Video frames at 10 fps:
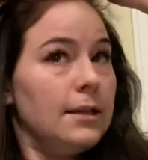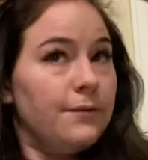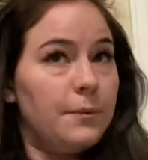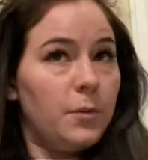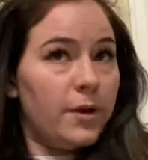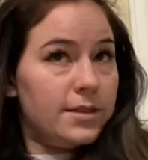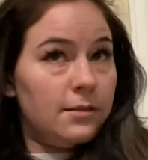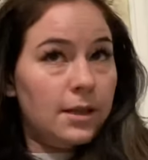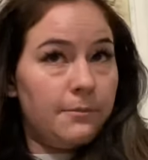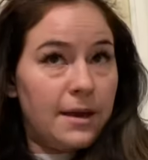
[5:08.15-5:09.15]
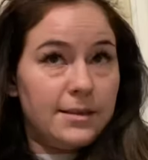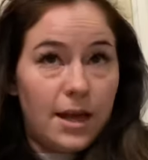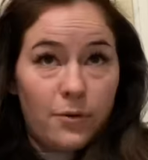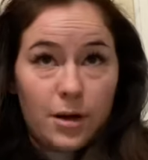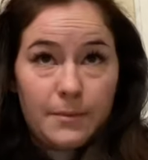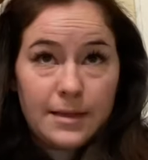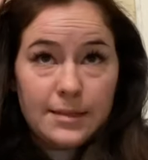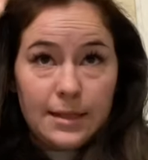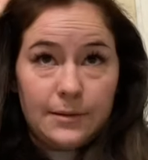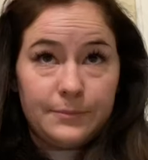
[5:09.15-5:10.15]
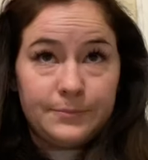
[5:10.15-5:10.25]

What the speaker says: I'm gonna wear something messy. I want it messy.